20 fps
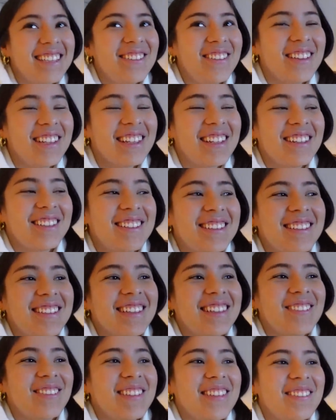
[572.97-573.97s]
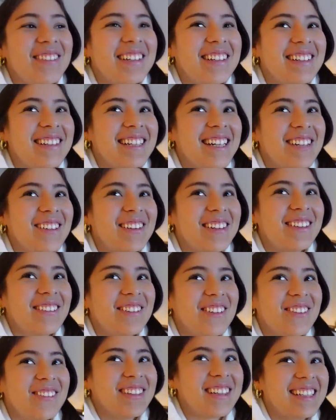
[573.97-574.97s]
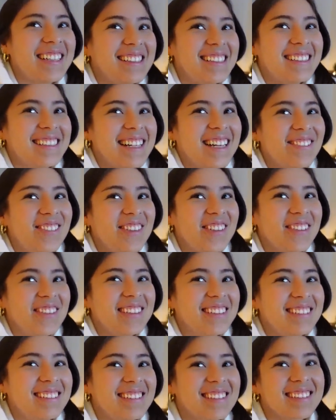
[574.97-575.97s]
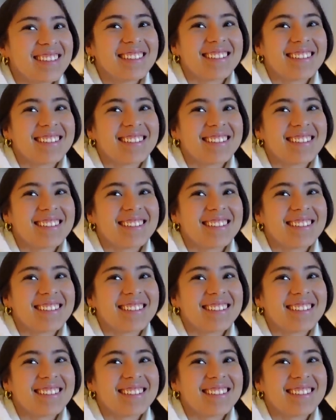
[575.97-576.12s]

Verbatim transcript: I feel like you're just gonna be better and I don't wanna feel bad afterwards.